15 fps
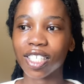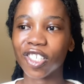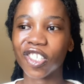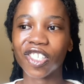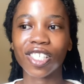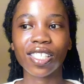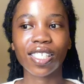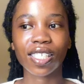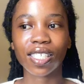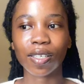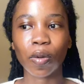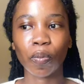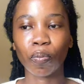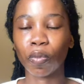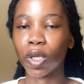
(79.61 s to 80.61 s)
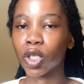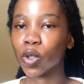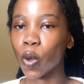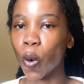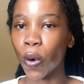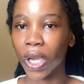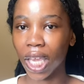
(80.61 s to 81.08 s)
it's just me
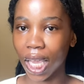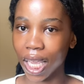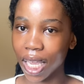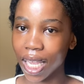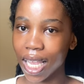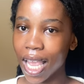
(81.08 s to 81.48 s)
talking,